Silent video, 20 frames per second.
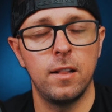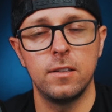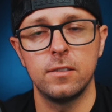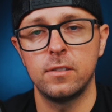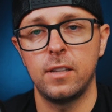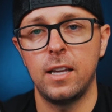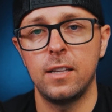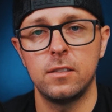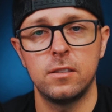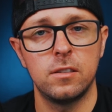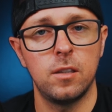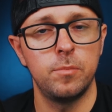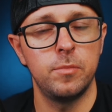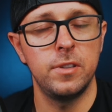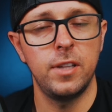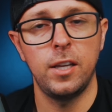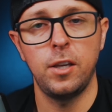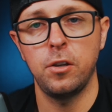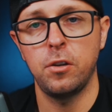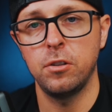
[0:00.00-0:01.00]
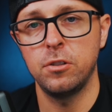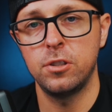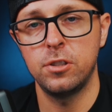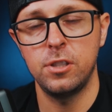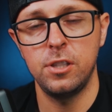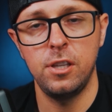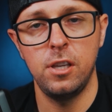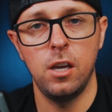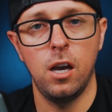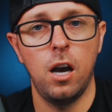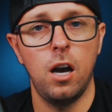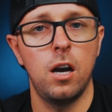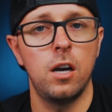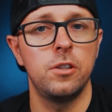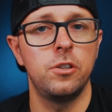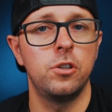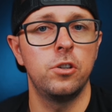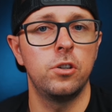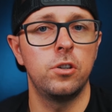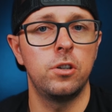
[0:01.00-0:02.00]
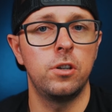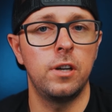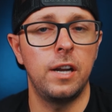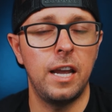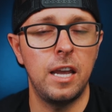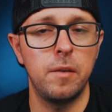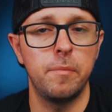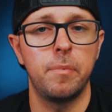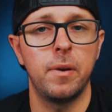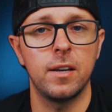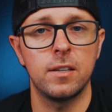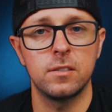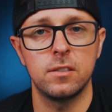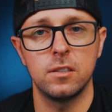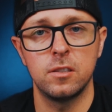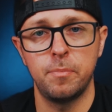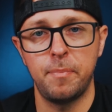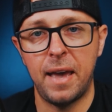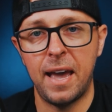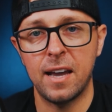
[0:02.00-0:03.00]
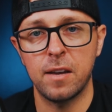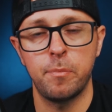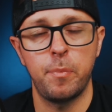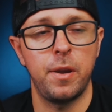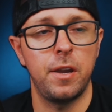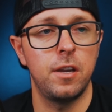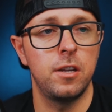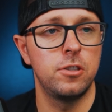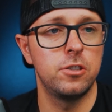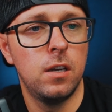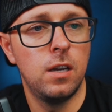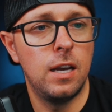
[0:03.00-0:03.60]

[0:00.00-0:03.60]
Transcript: That's something that you could see on your Apex's back page.